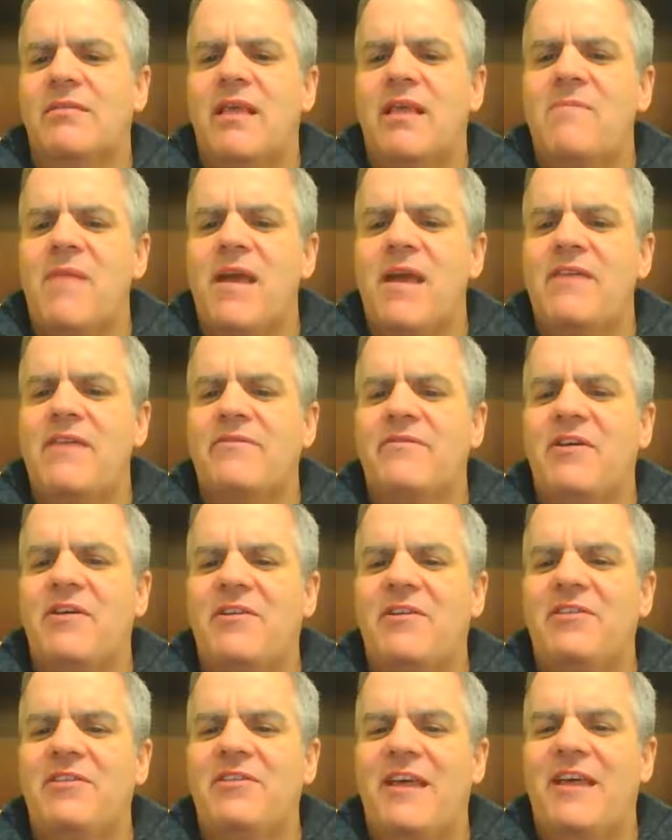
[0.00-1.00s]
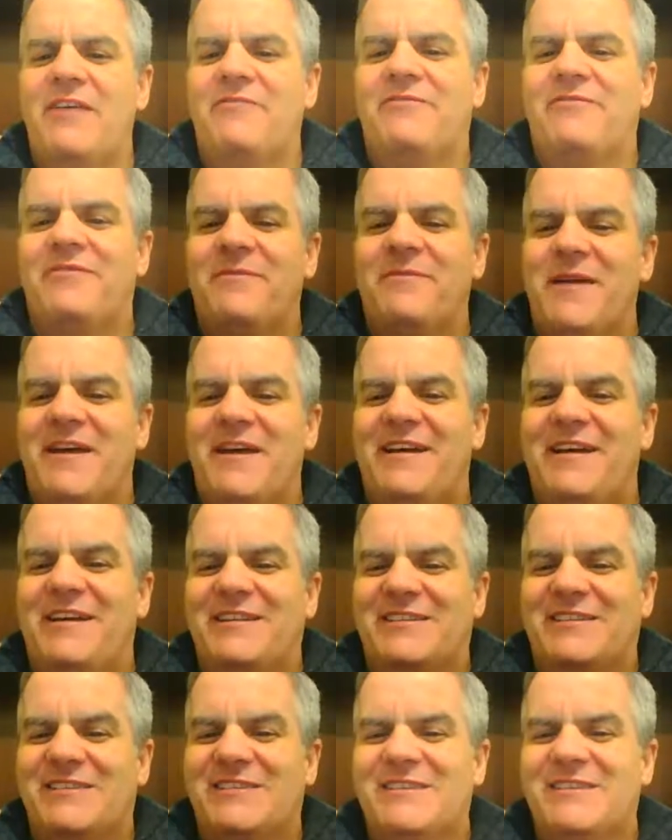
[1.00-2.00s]
they may have gotten that from
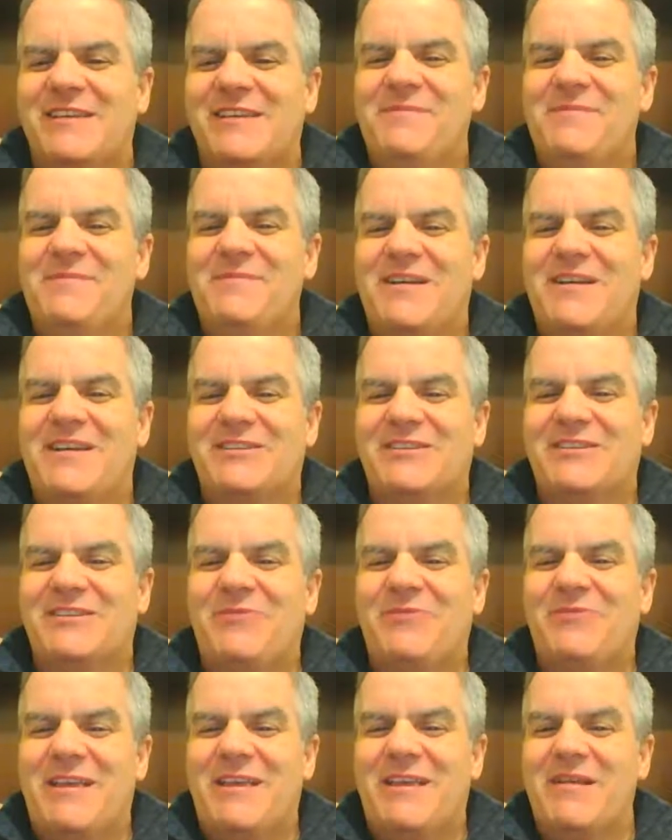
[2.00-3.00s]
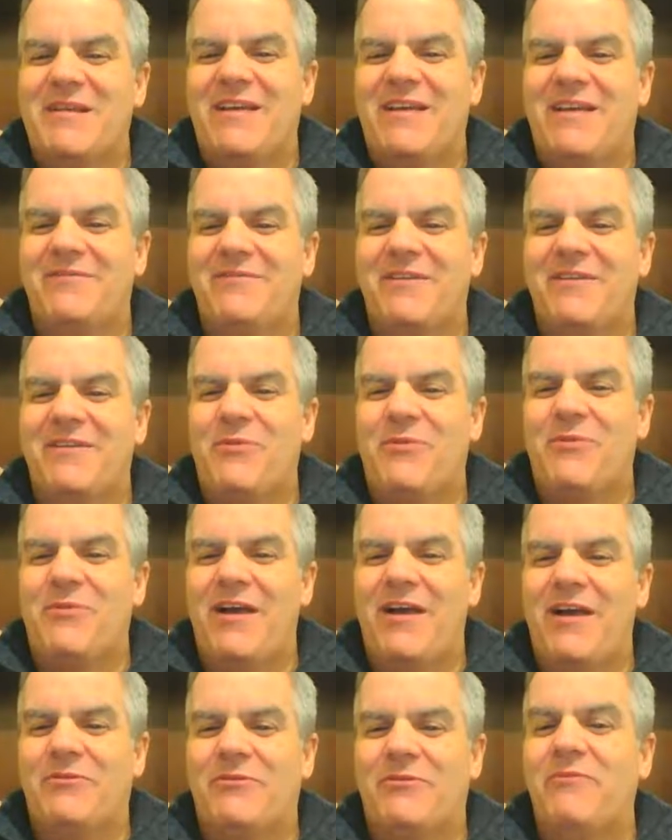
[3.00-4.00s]
us, because we can become very
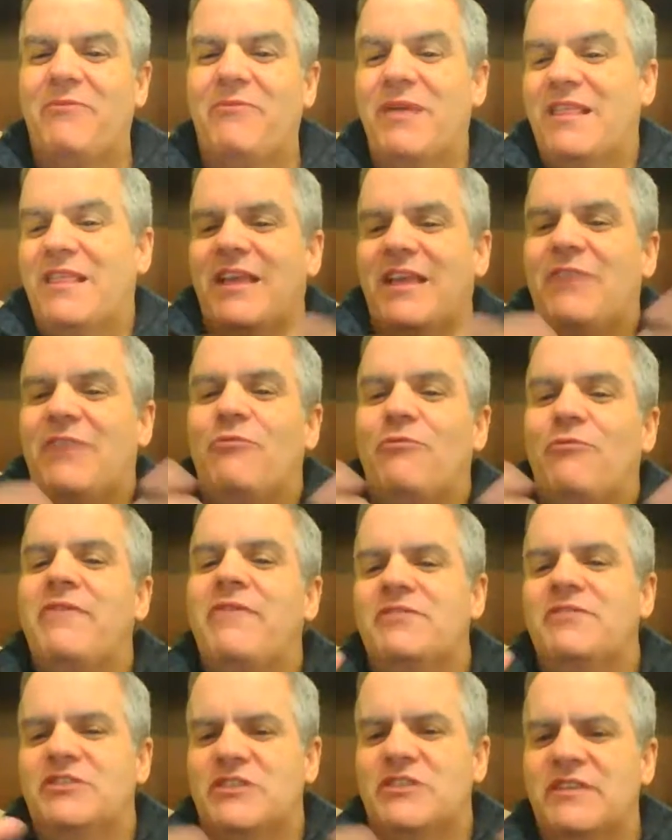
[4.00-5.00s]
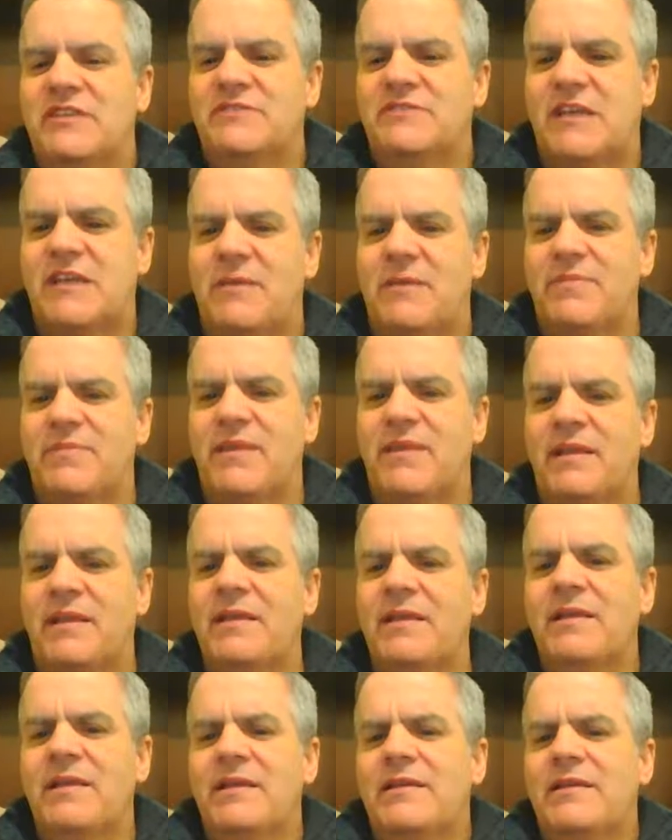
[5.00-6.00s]
proud when we think we've achieved something.
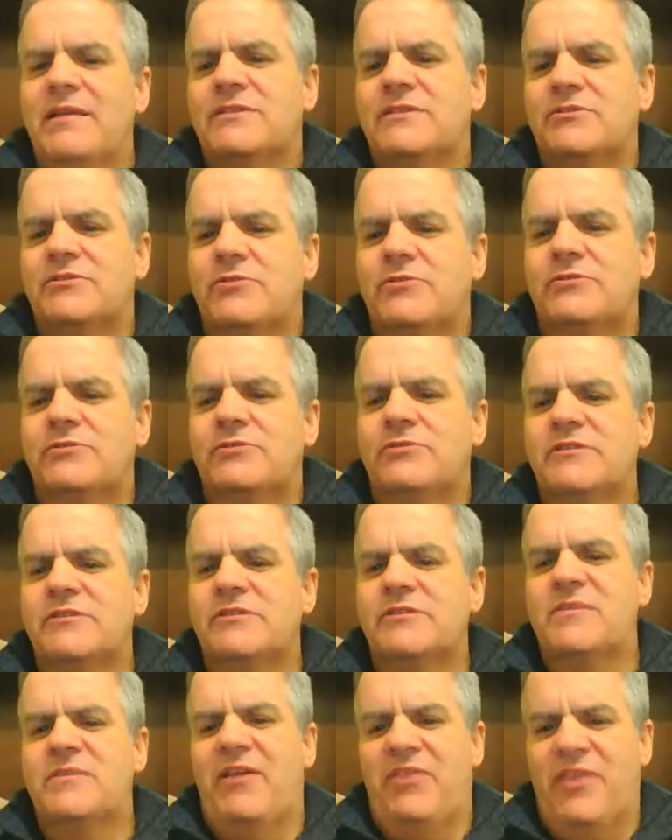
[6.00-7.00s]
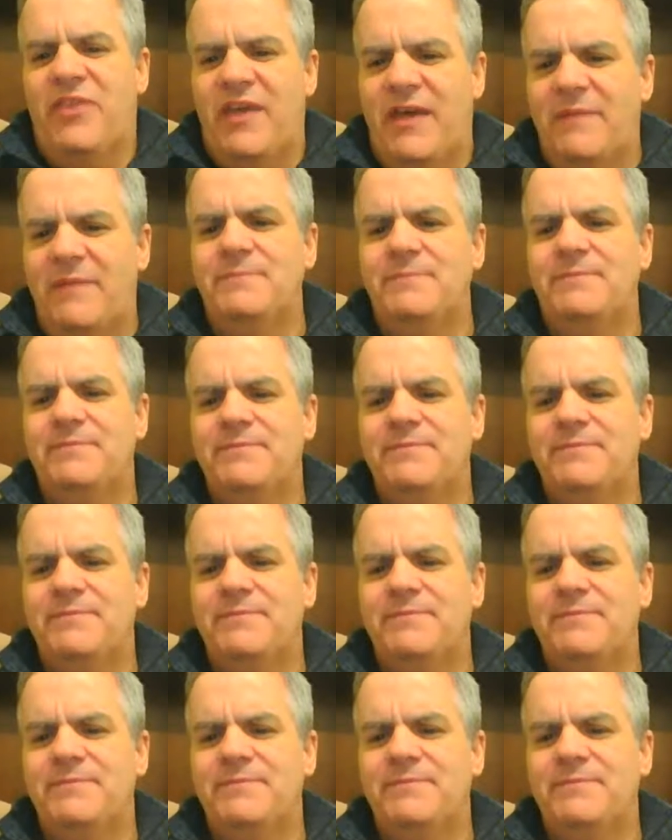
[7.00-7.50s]
So talk to us about that.